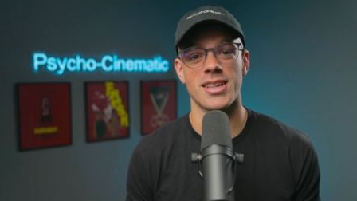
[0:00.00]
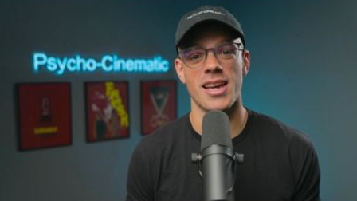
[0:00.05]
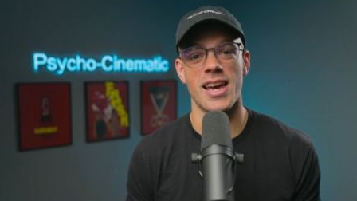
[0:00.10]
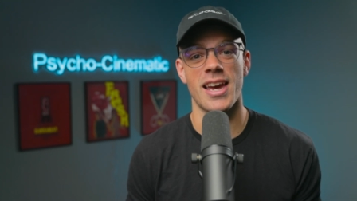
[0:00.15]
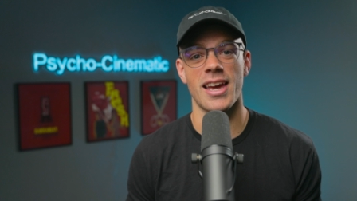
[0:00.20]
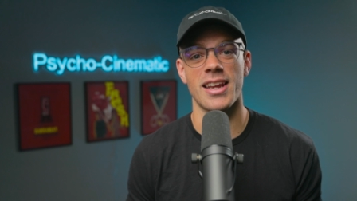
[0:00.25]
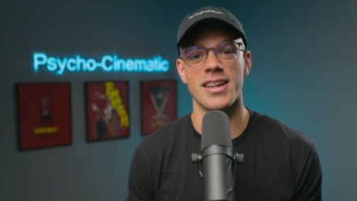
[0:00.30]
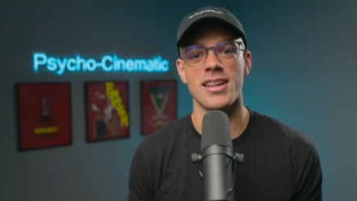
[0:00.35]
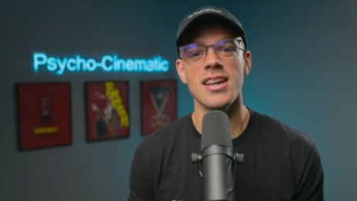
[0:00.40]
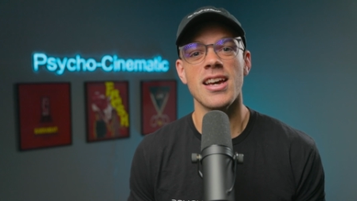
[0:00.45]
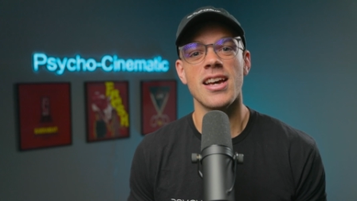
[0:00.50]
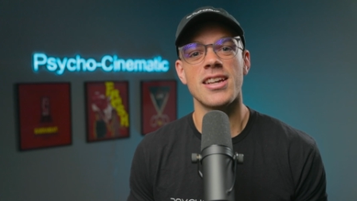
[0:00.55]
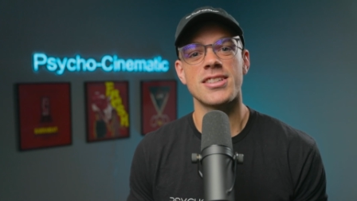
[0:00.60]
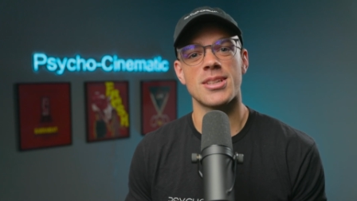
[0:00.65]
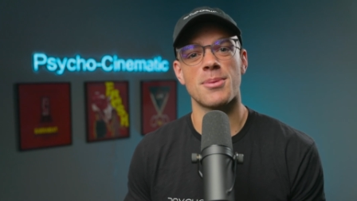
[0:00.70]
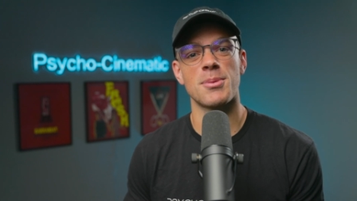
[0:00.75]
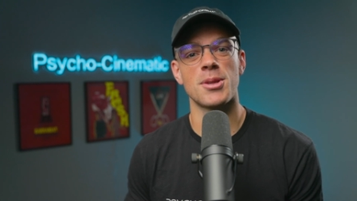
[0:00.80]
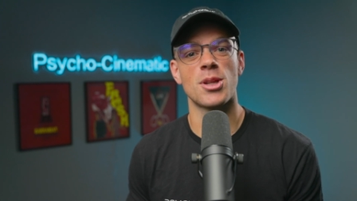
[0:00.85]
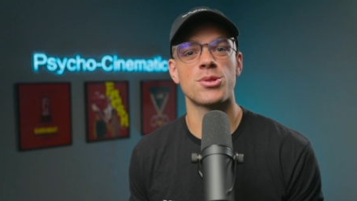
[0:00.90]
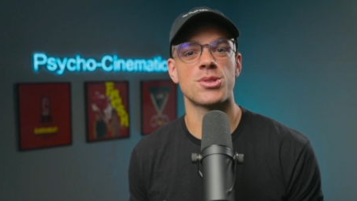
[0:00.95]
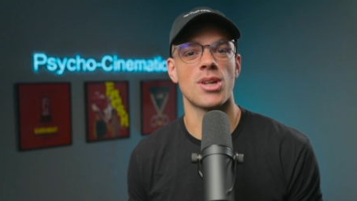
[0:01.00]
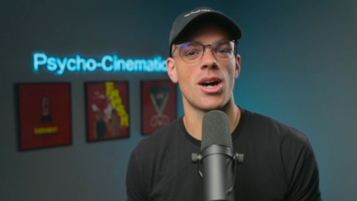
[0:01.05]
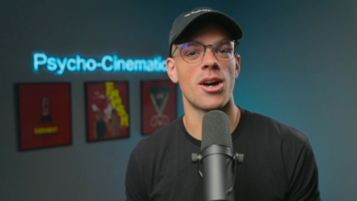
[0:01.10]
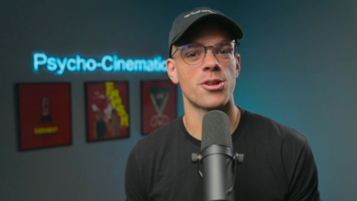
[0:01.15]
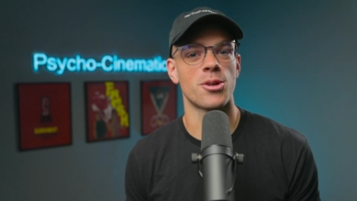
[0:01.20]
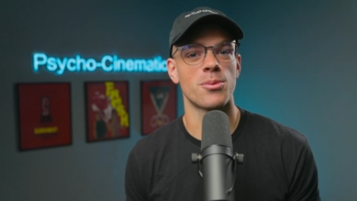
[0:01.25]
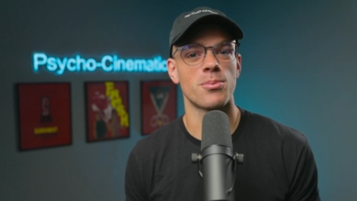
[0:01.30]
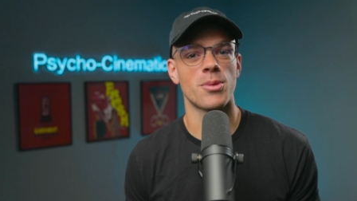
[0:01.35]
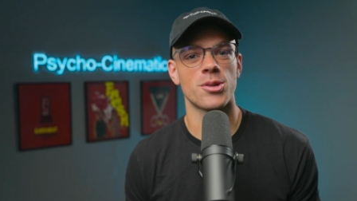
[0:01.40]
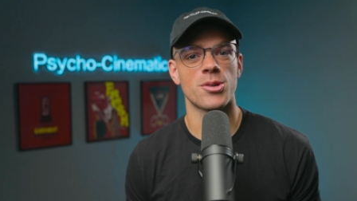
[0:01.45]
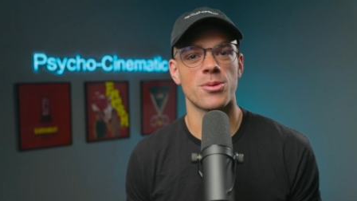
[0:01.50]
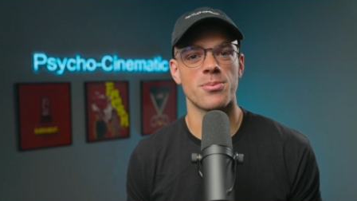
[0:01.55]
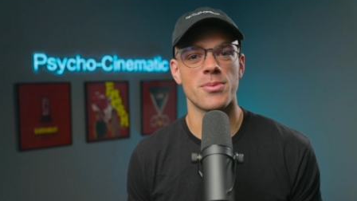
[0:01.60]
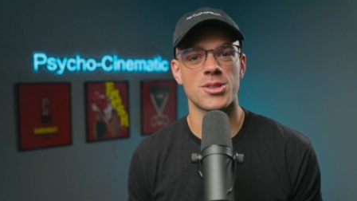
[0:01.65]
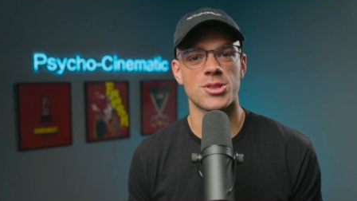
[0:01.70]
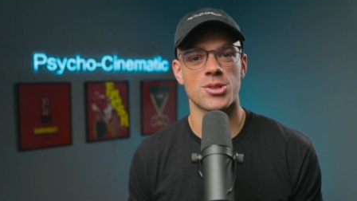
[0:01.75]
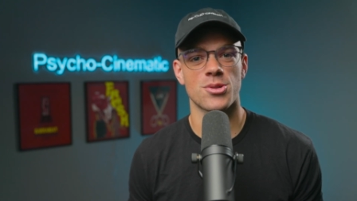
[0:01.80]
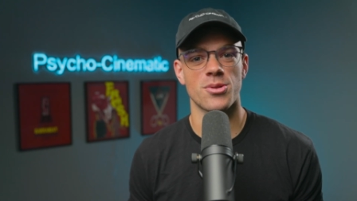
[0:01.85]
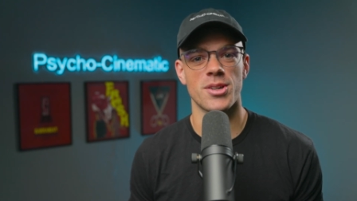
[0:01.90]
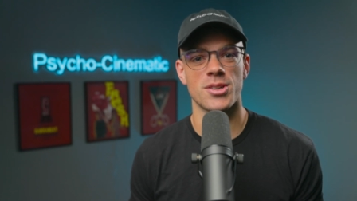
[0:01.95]
and some of those other murder
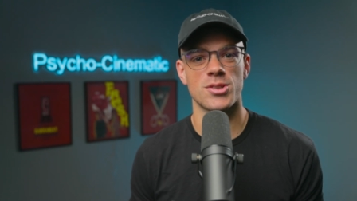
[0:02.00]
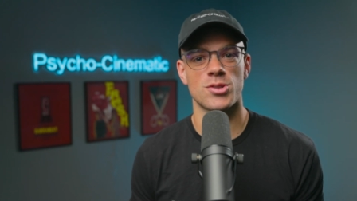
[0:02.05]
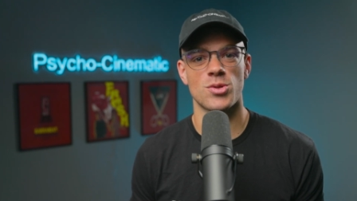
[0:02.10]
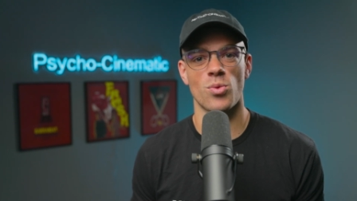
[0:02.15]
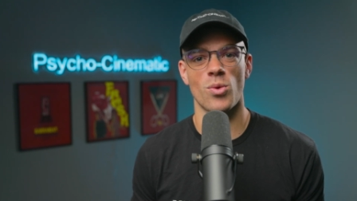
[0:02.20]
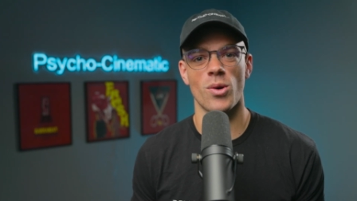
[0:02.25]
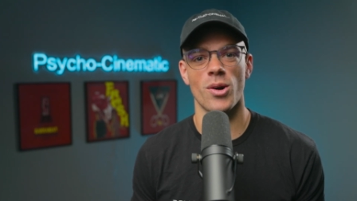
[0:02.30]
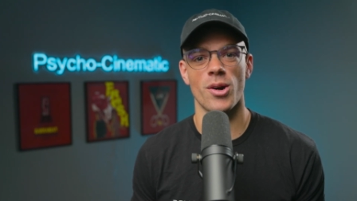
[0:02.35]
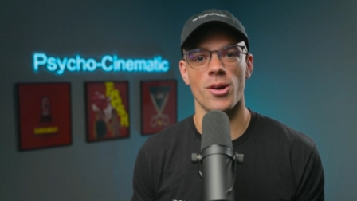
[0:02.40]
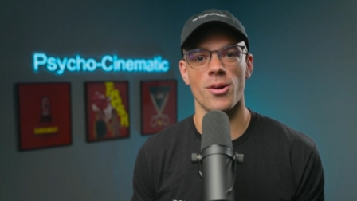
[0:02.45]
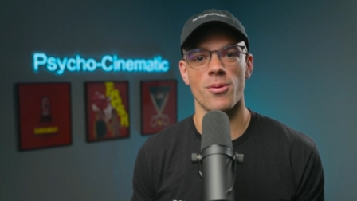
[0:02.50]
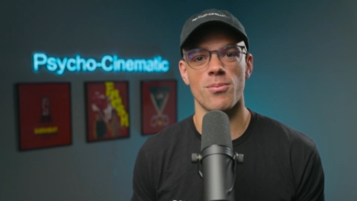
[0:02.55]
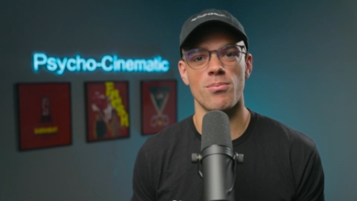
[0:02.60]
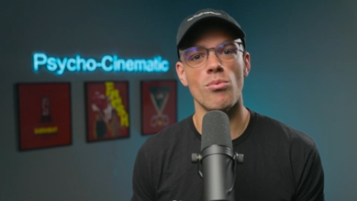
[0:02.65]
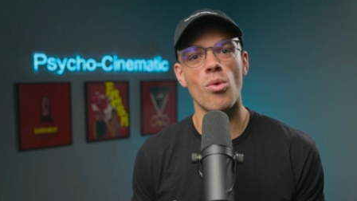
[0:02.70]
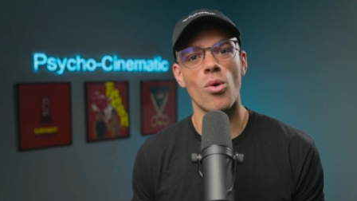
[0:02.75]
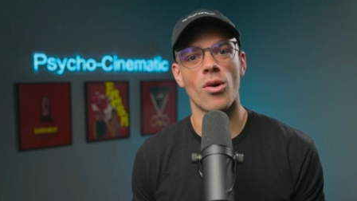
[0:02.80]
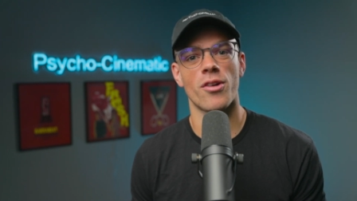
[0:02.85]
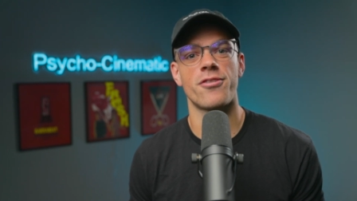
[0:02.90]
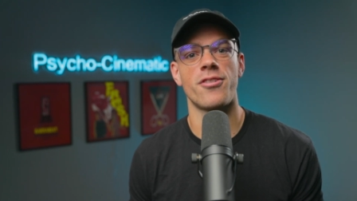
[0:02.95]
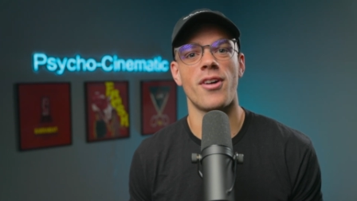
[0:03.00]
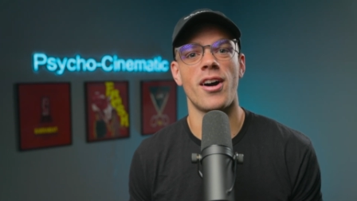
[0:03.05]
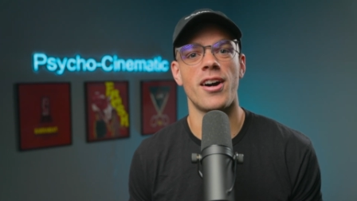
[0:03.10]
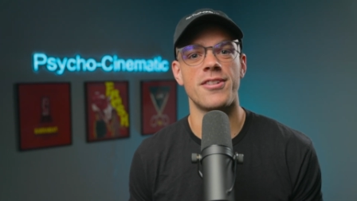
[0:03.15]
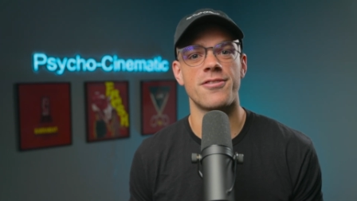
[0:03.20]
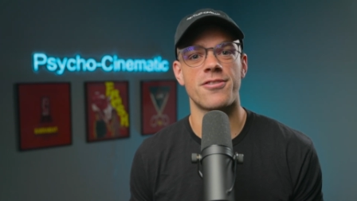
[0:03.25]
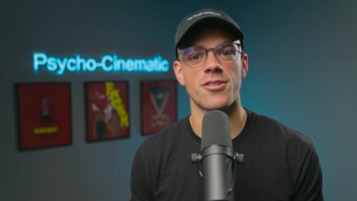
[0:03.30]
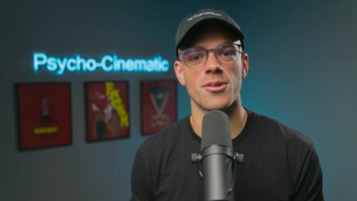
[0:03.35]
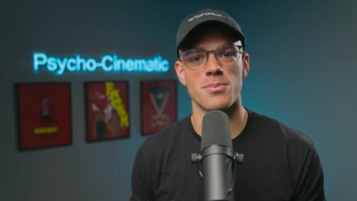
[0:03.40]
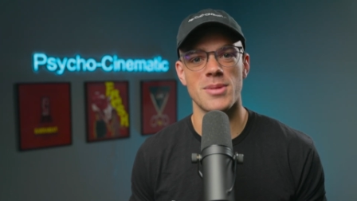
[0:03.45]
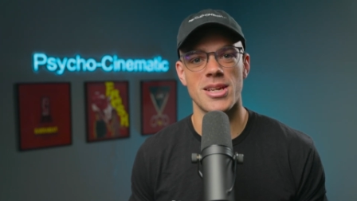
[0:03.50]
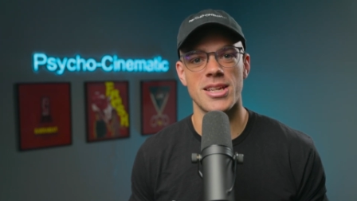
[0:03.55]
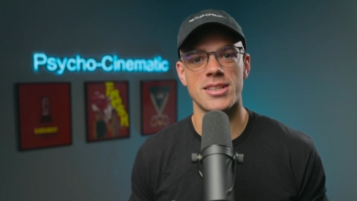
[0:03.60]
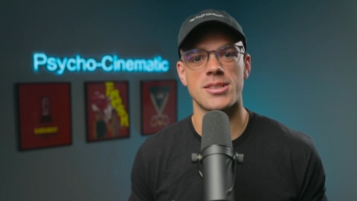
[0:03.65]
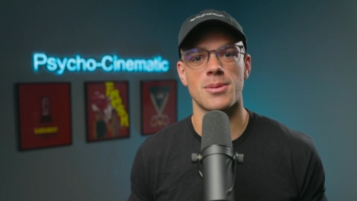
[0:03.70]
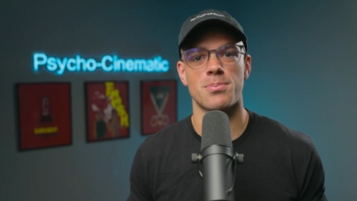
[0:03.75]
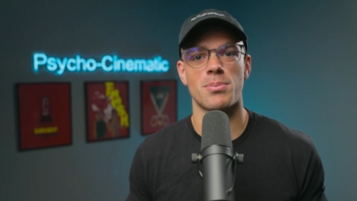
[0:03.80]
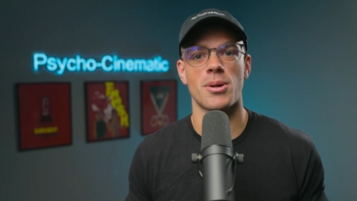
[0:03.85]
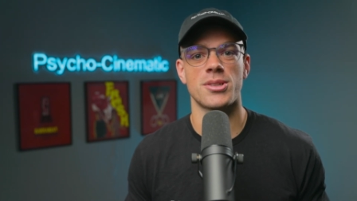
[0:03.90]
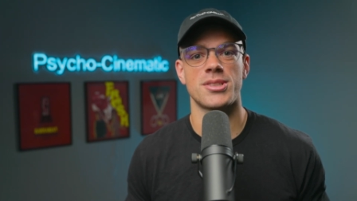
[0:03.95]
mysteries were more fun for me
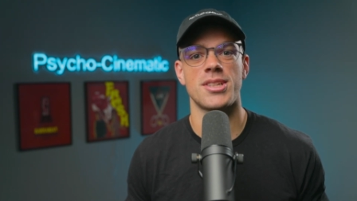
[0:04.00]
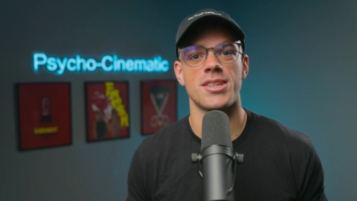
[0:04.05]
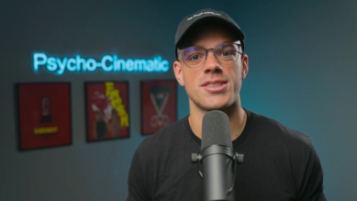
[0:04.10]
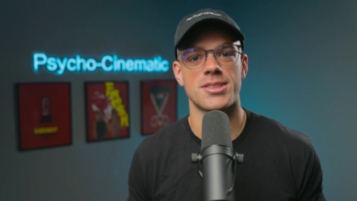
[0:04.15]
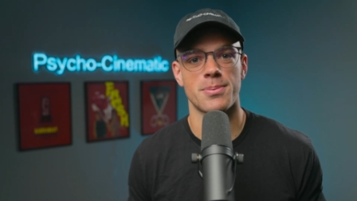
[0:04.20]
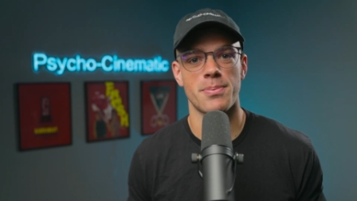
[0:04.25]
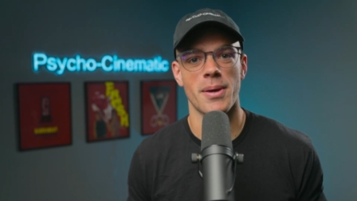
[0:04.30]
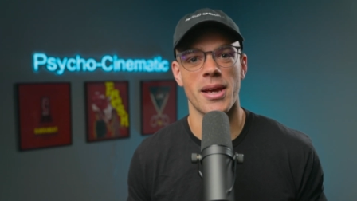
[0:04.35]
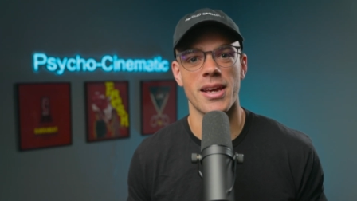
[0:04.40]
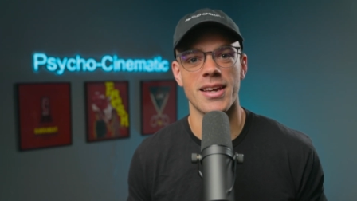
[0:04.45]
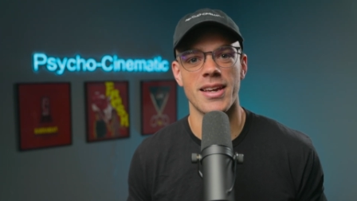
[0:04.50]
to participate